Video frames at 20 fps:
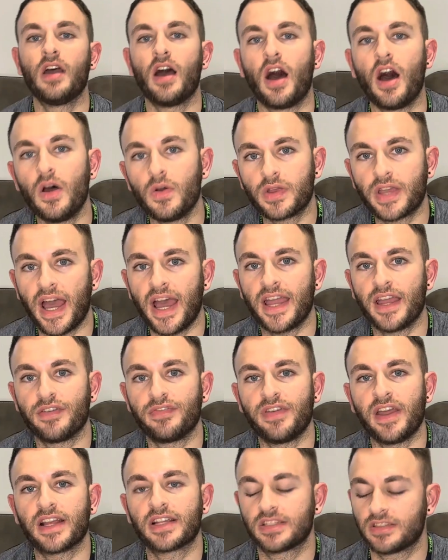Okay,
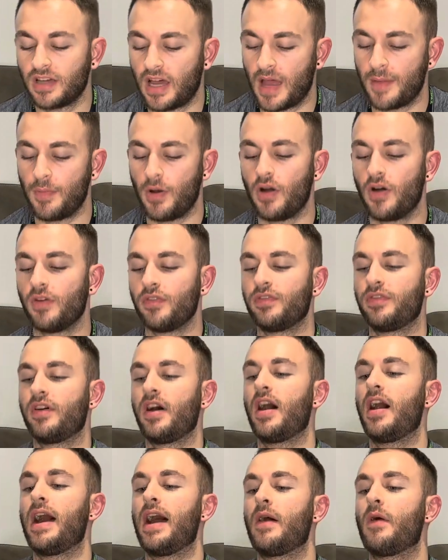effects time of
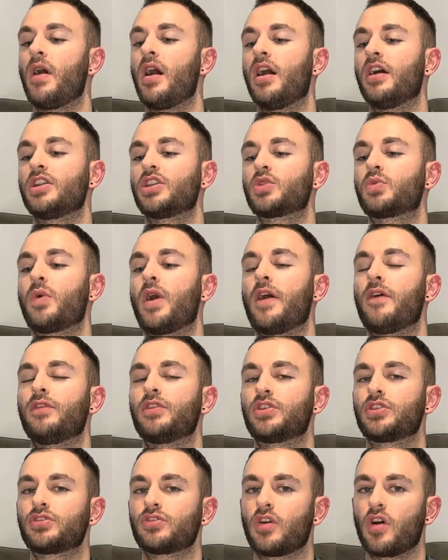our 12
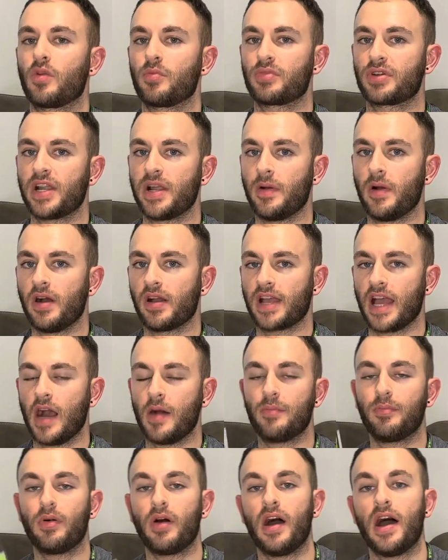strong
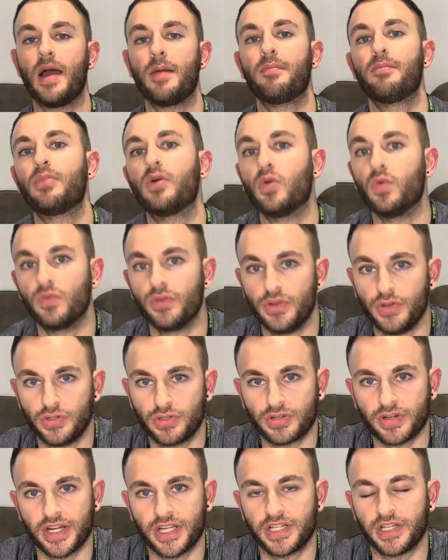pre-workout by Ball
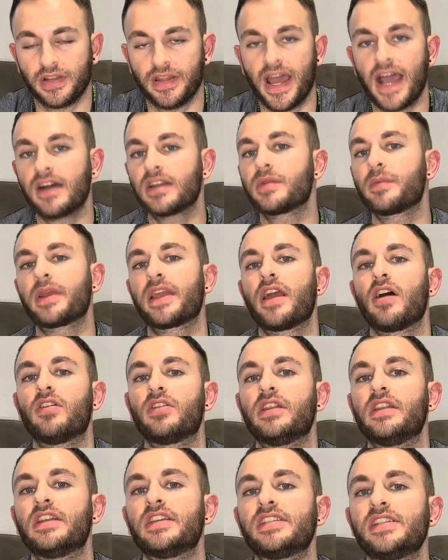Nutrition. How did we get
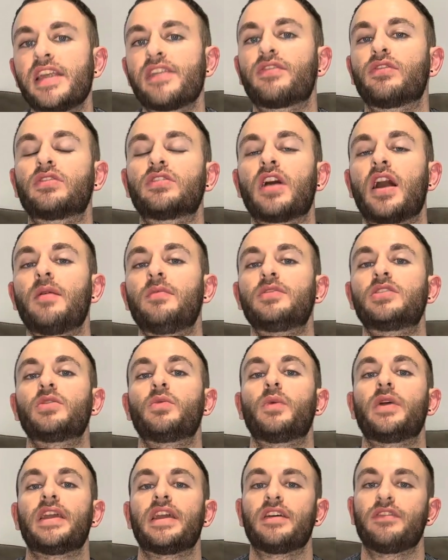on in the several times
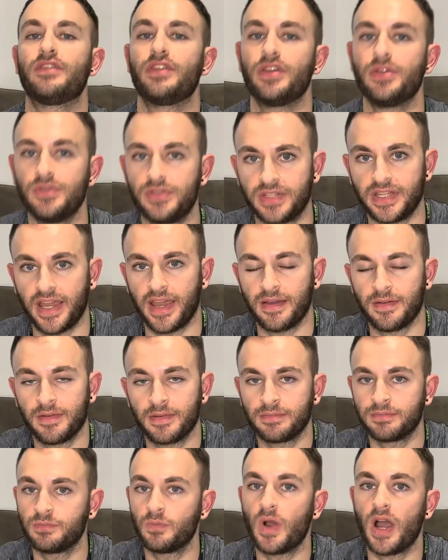we have used it?
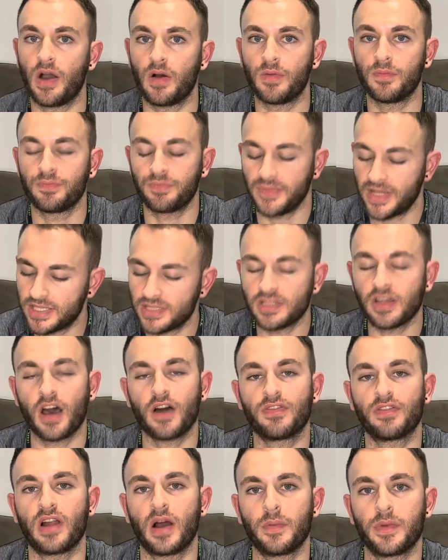Well, let's start
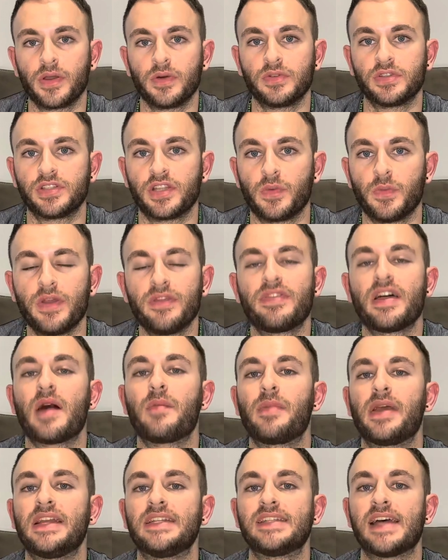off like we always do with
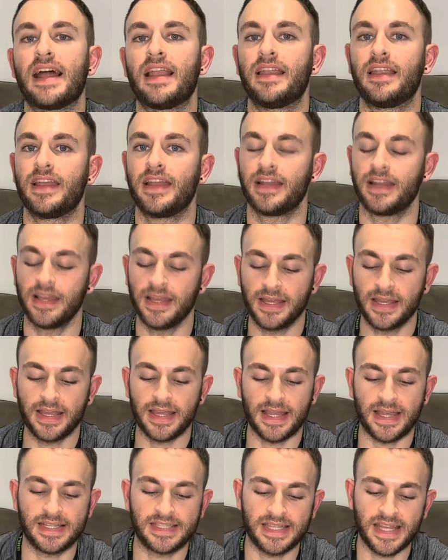that beta-alanine.
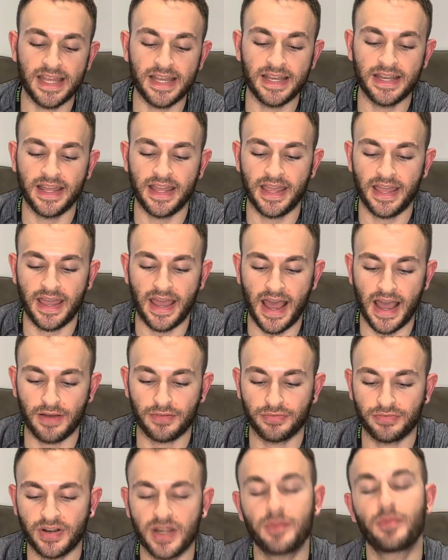It's in here at
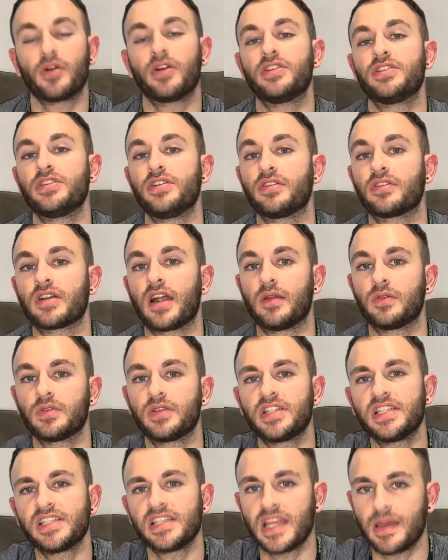3.2 grams,
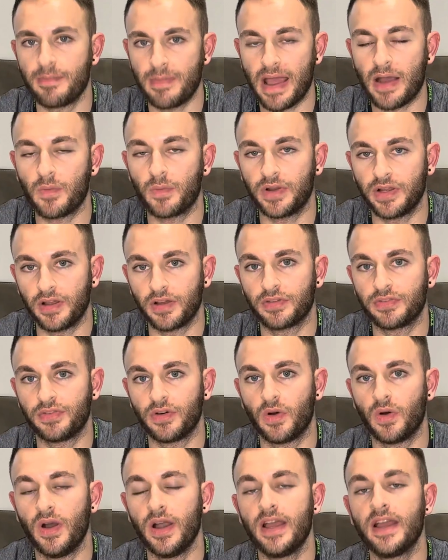which is the amount we look
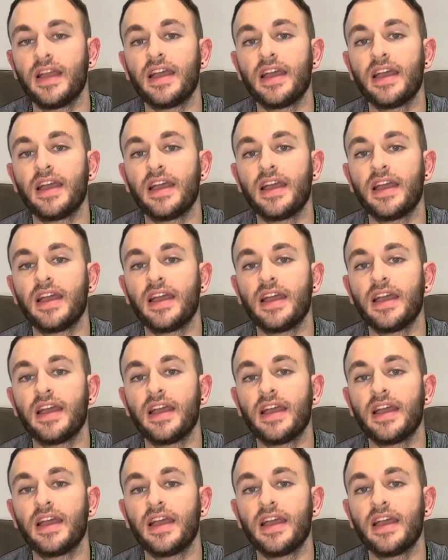for.